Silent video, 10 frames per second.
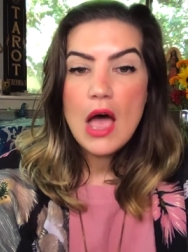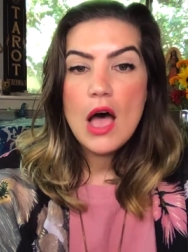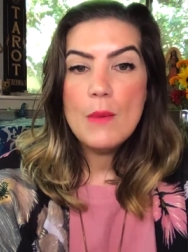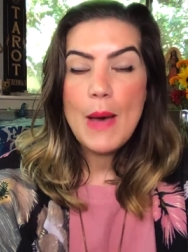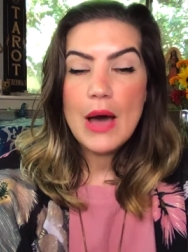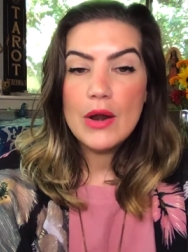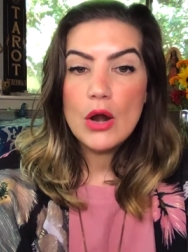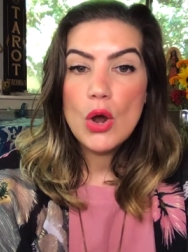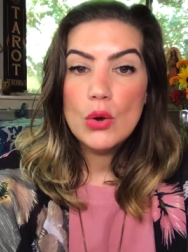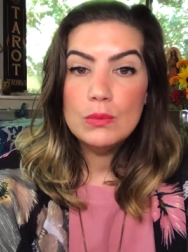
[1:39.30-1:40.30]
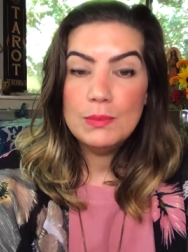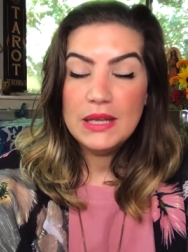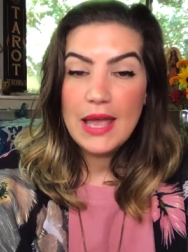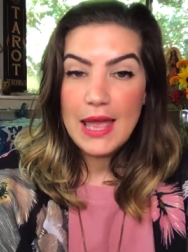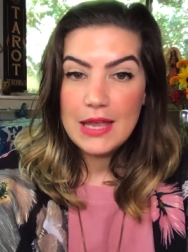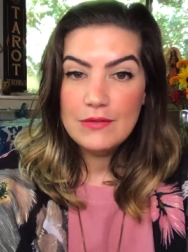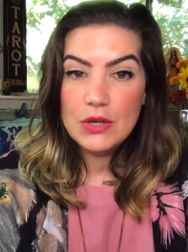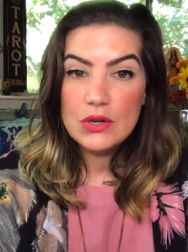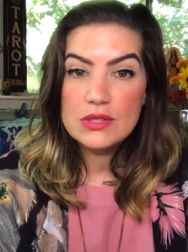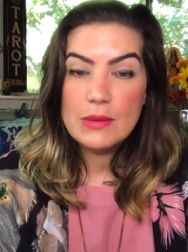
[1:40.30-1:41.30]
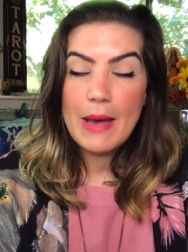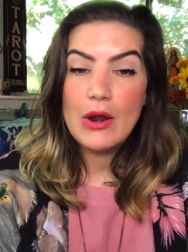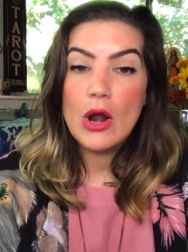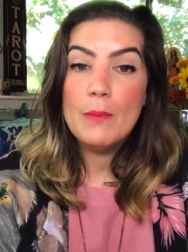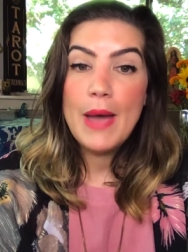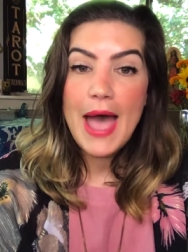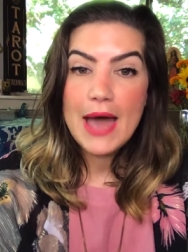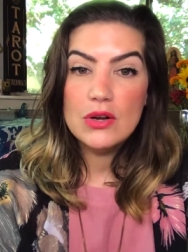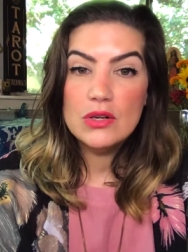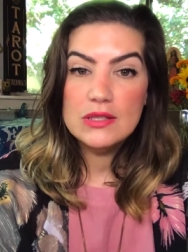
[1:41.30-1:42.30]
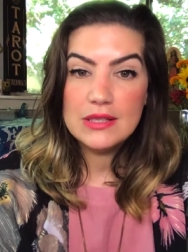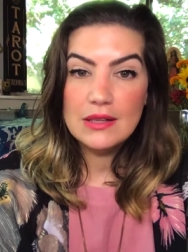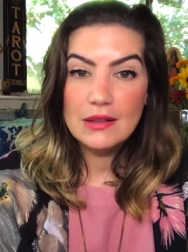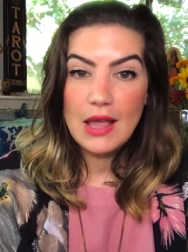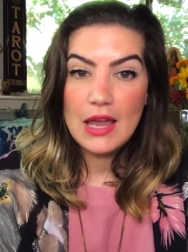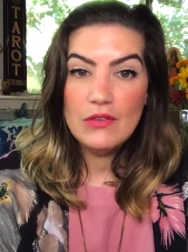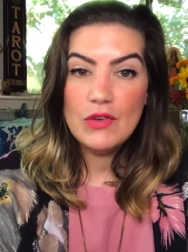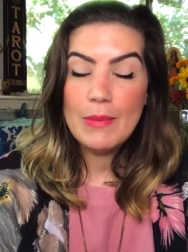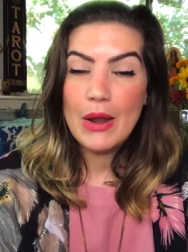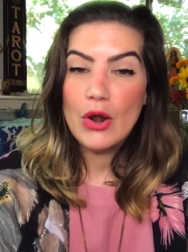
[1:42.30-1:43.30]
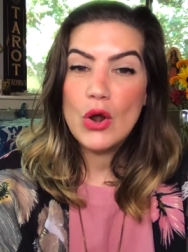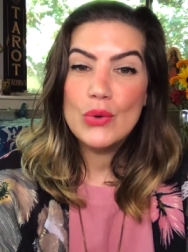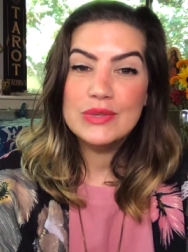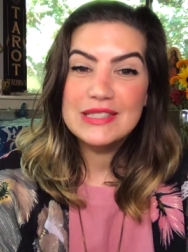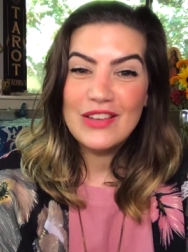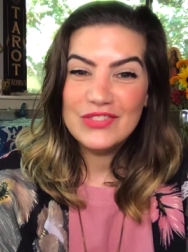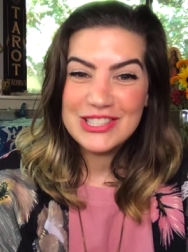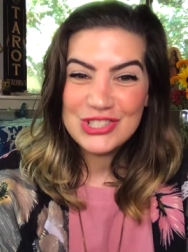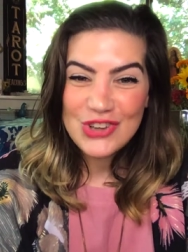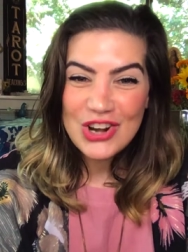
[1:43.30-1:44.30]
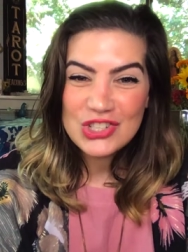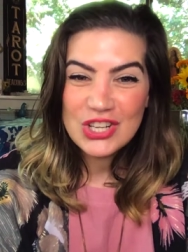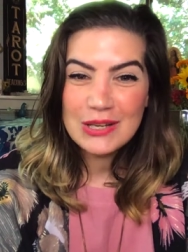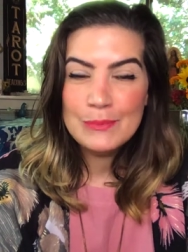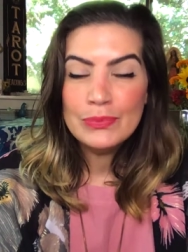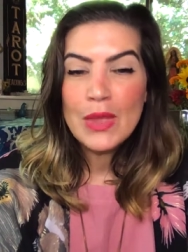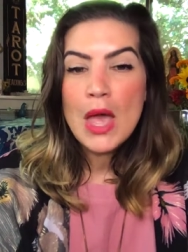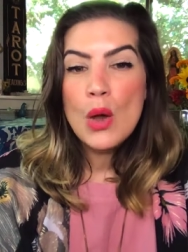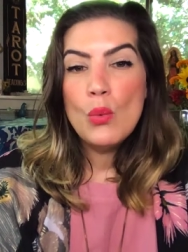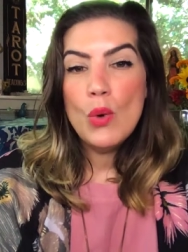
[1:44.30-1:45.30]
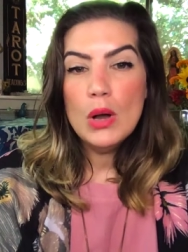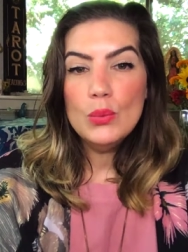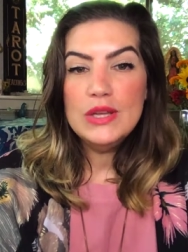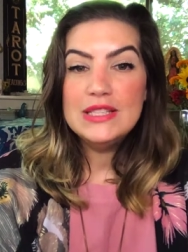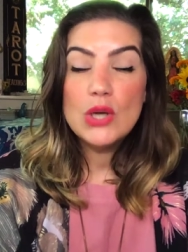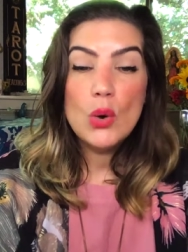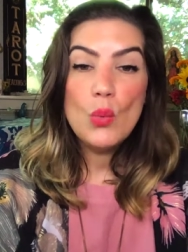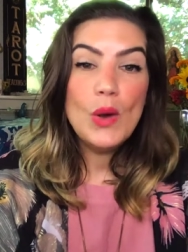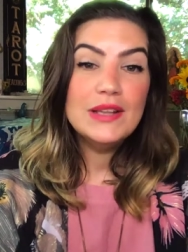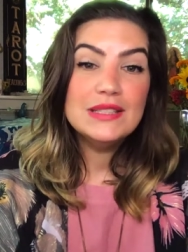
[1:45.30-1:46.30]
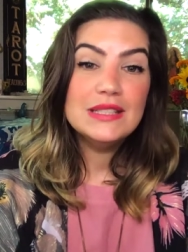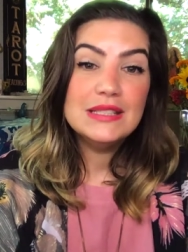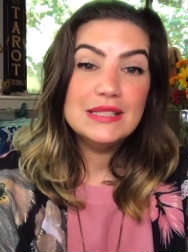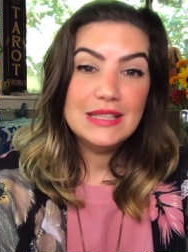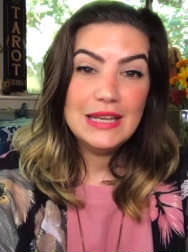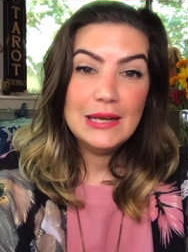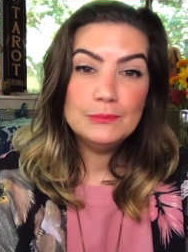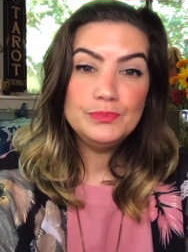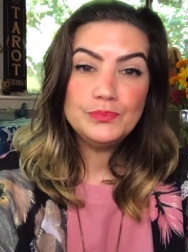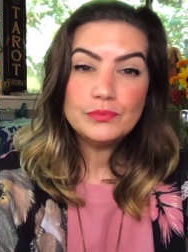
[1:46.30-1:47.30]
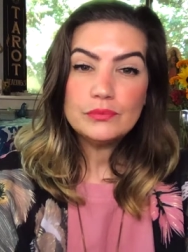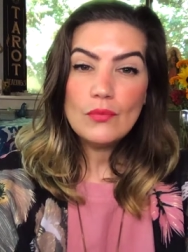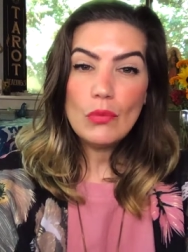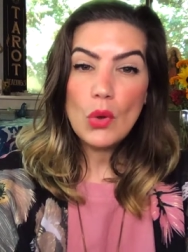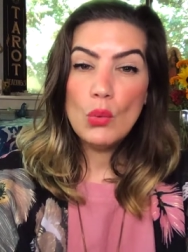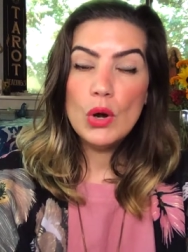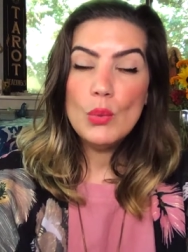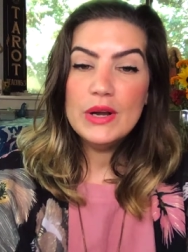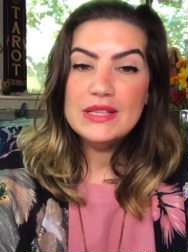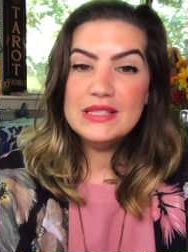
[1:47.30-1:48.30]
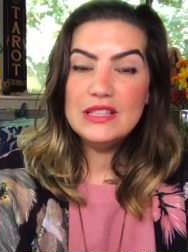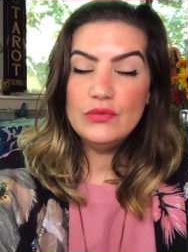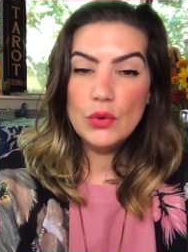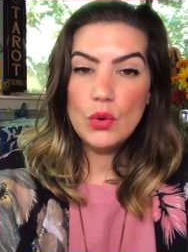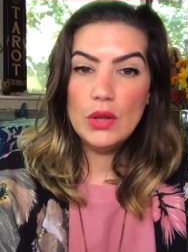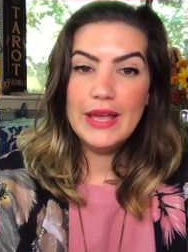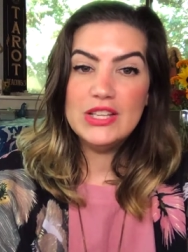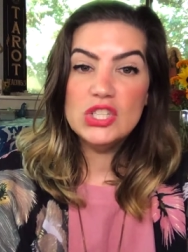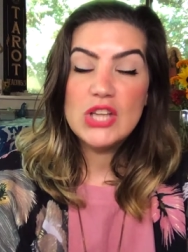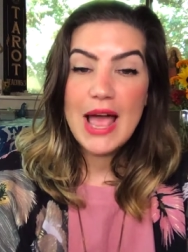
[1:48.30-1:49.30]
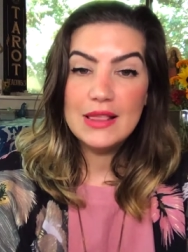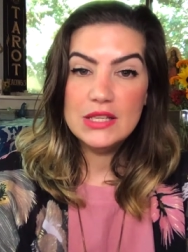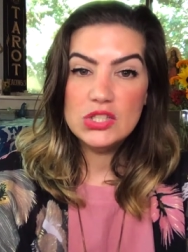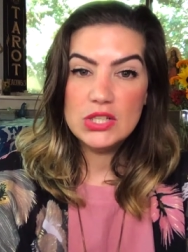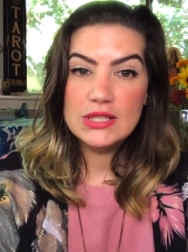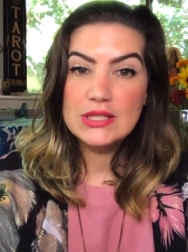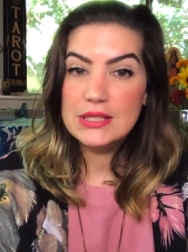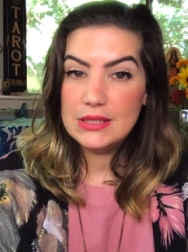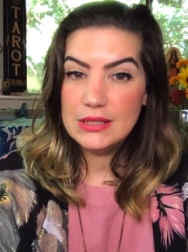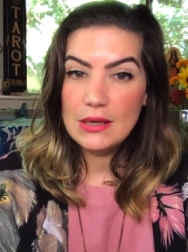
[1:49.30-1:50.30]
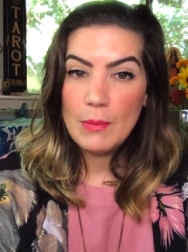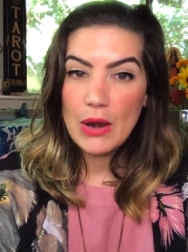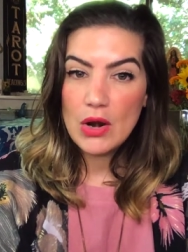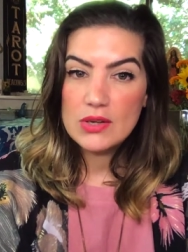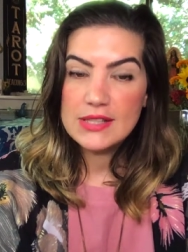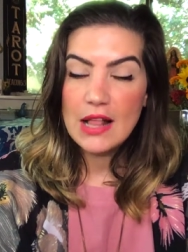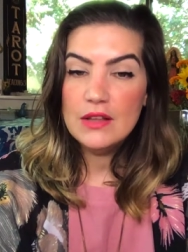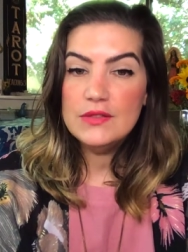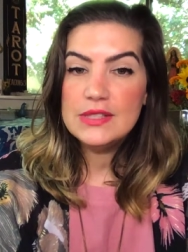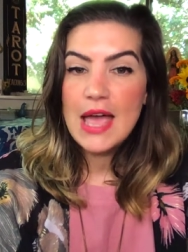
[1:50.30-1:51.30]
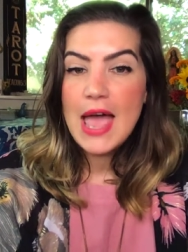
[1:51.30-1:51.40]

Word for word: about our own behaviors, about our patterns in life, about our own self destruction, what we don't want to see where what is difficult and challenging to see about ourselves